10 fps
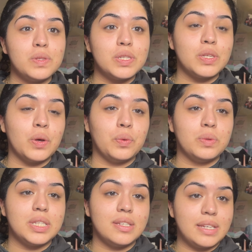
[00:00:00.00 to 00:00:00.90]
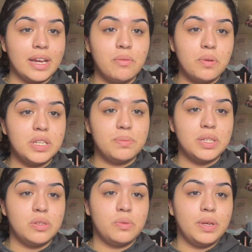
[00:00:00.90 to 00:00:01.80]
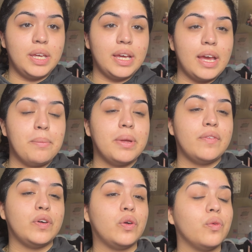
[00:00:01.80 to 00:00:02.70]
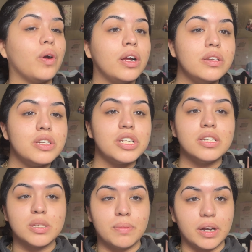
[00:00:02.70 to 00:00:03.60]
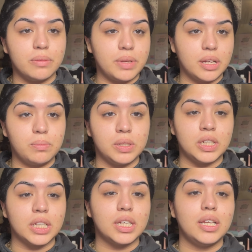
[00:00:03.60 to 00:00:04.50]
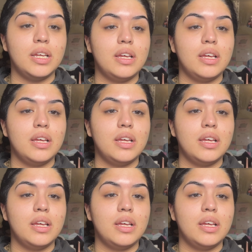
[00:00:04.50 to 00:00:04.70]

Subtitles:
So today I'm going to be doing a bit of a grunge inspired makeup look.